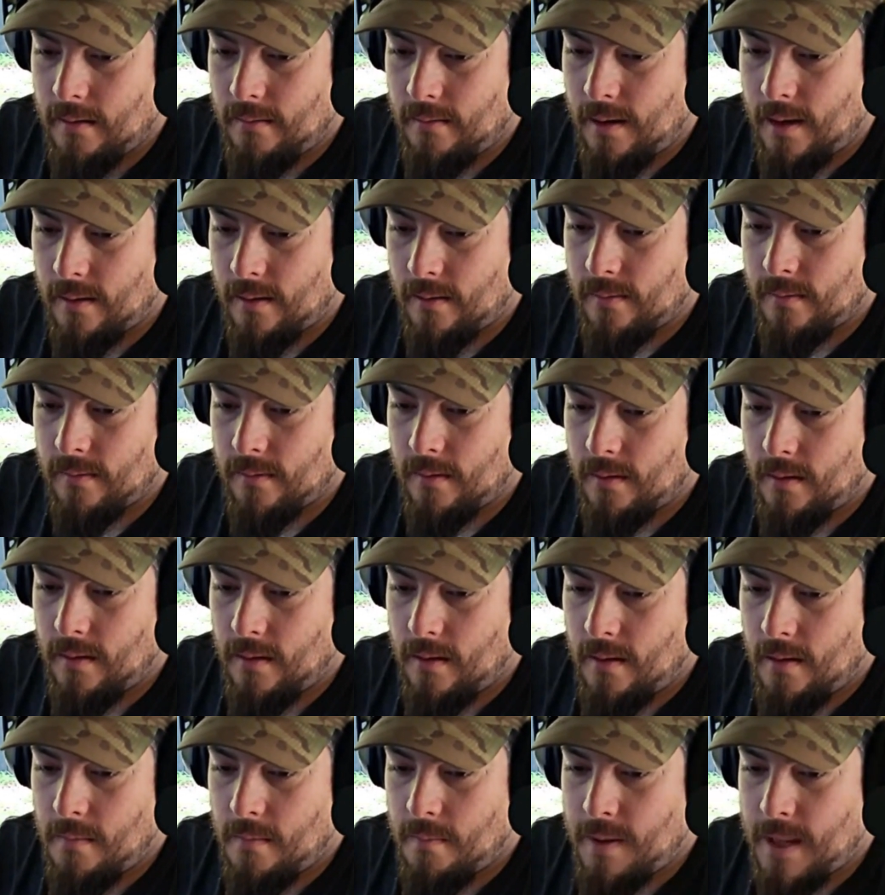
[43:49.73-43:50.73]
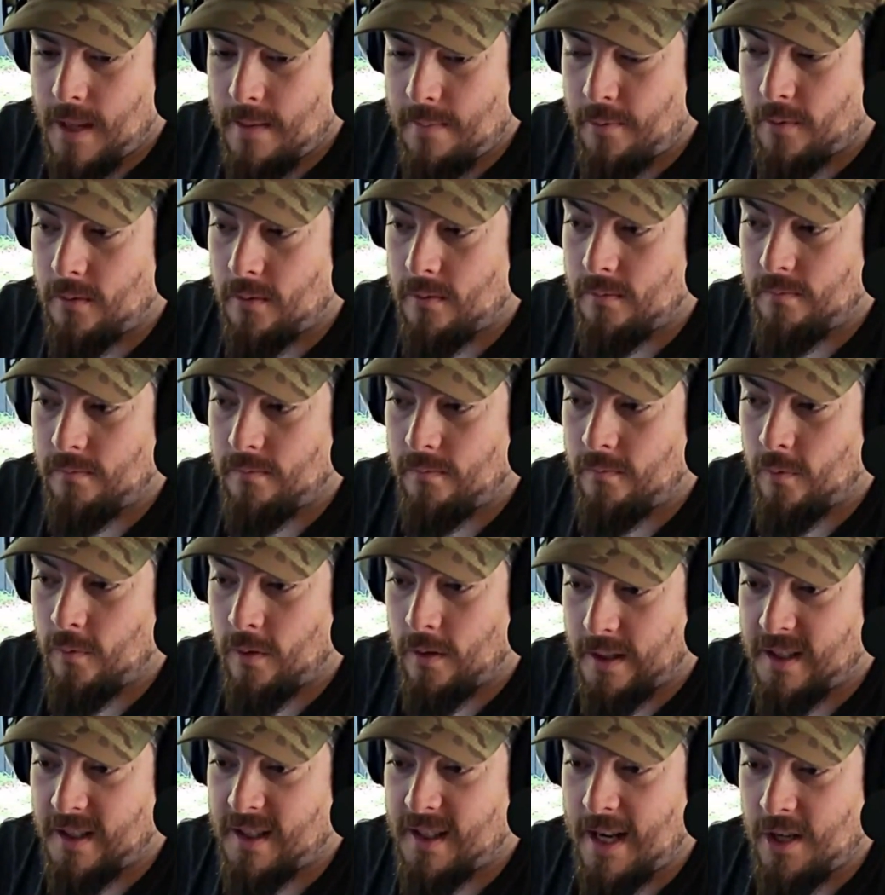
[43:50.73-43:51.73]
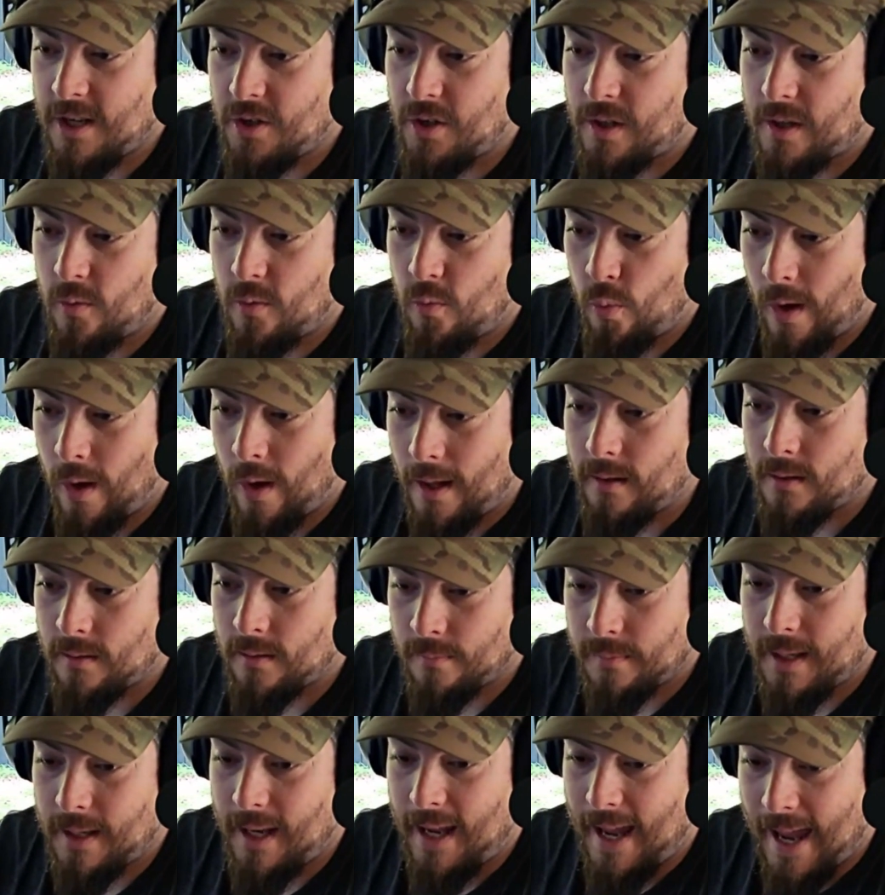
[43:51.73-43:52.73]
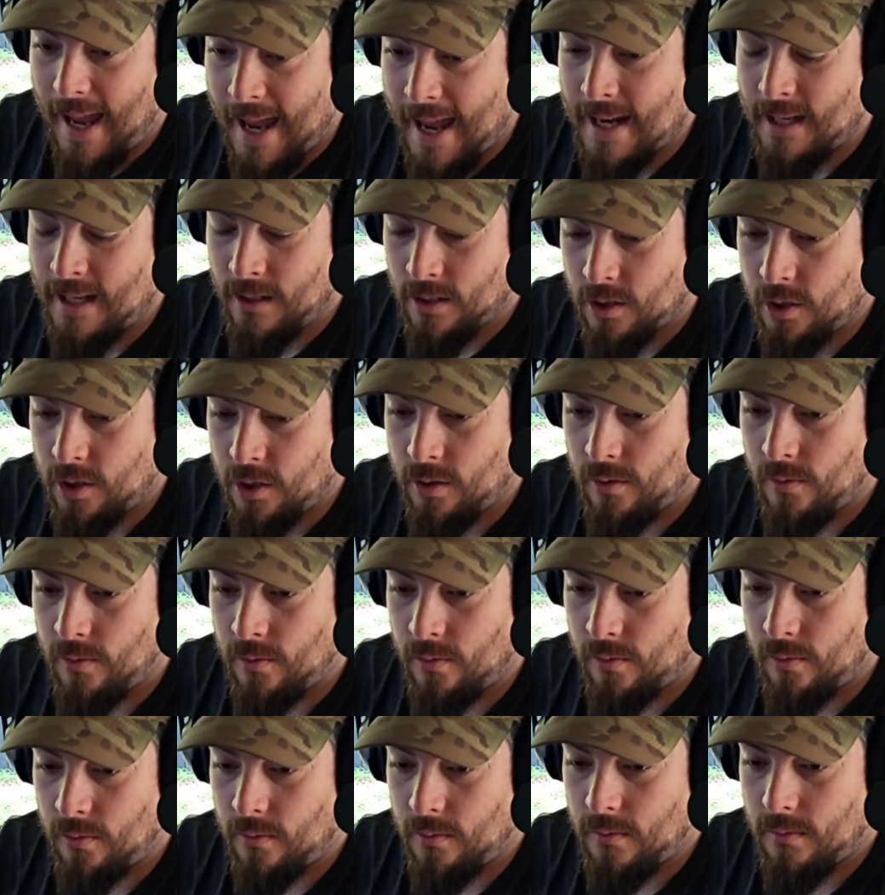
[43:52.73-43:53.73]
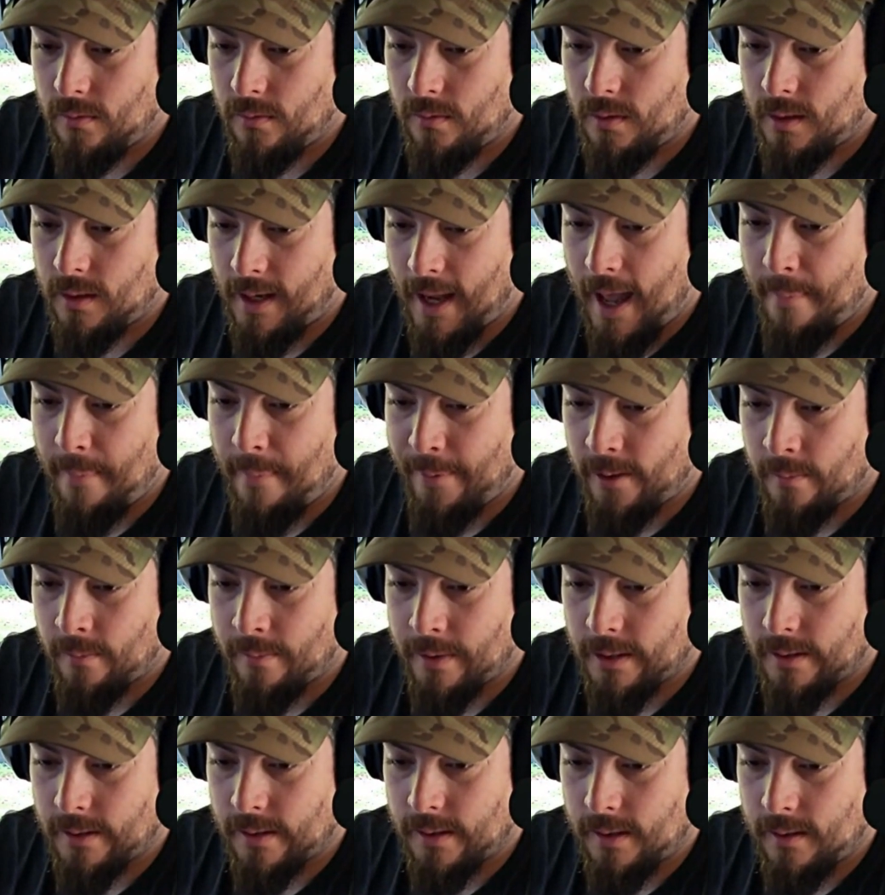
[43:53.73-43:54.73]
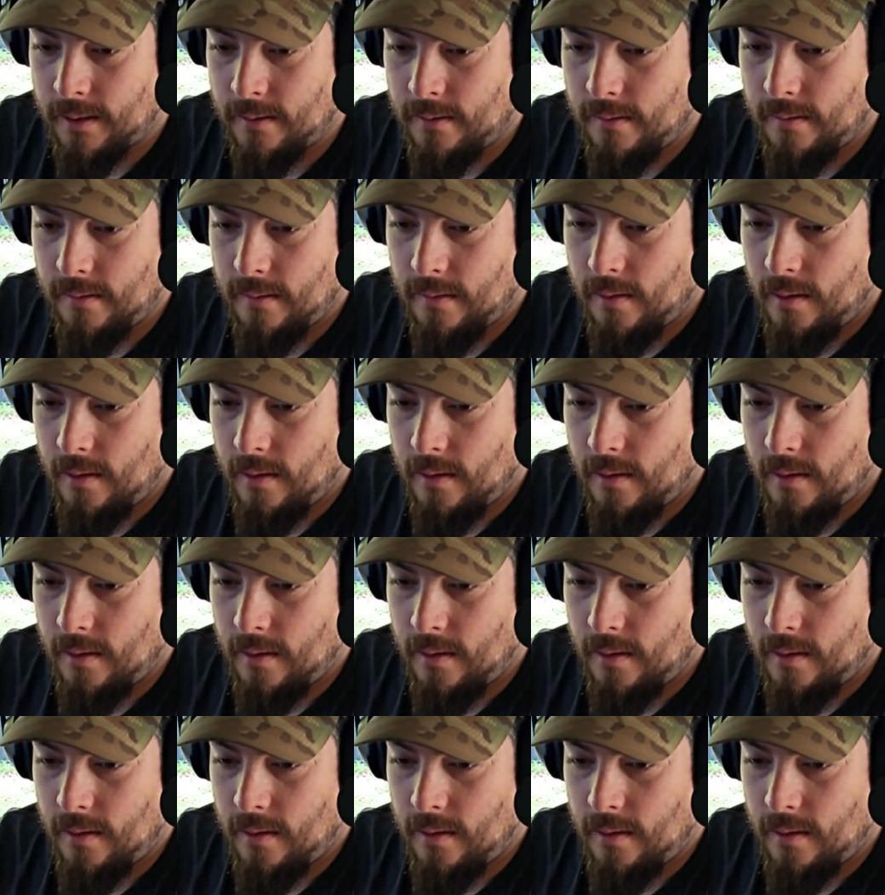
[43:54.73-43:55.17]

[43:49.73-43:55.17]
No. People were essentially welcomed into the Capitol building